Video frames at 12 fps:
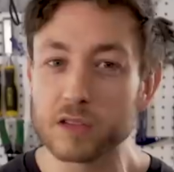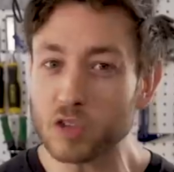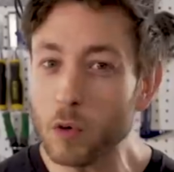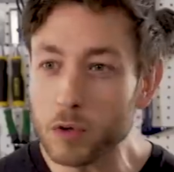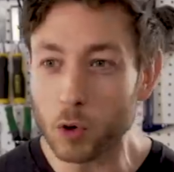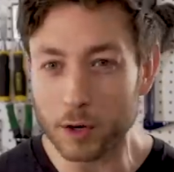
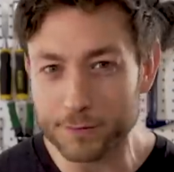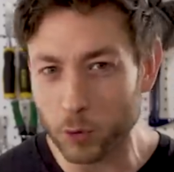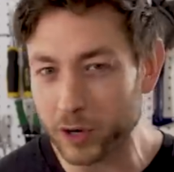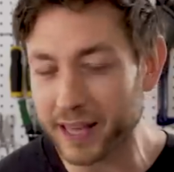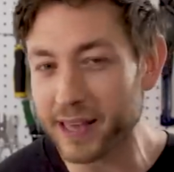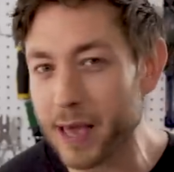So your
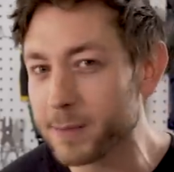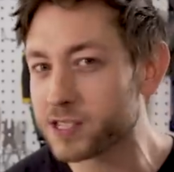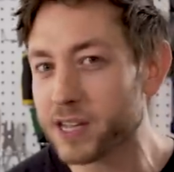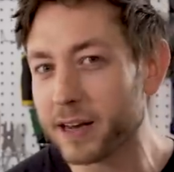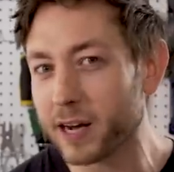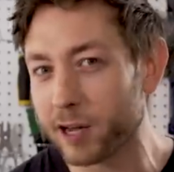4K image
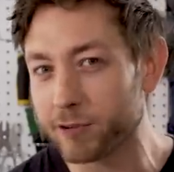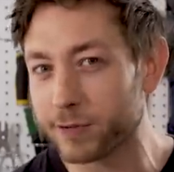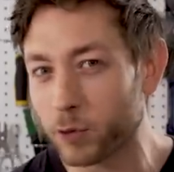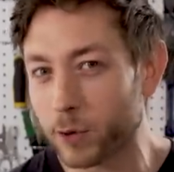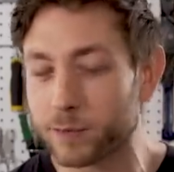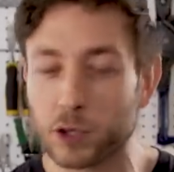at
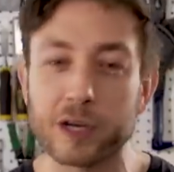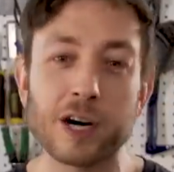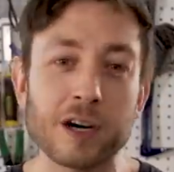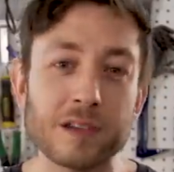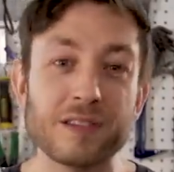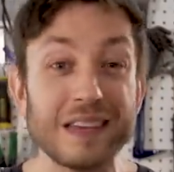144
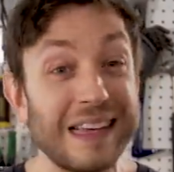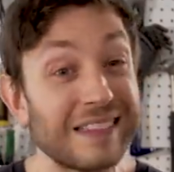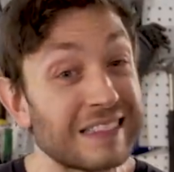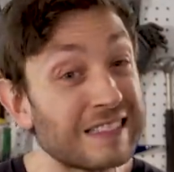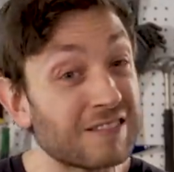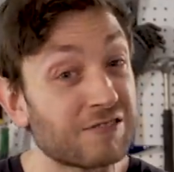Hz
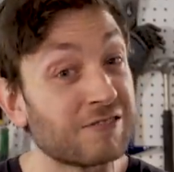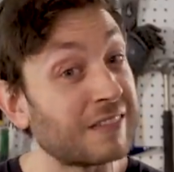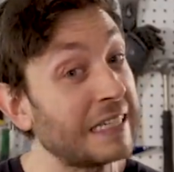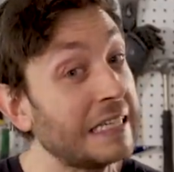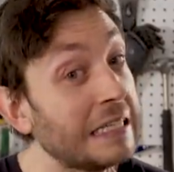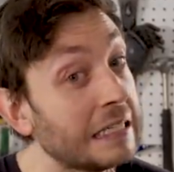isn't
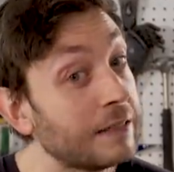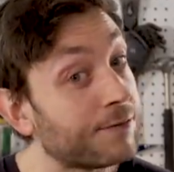really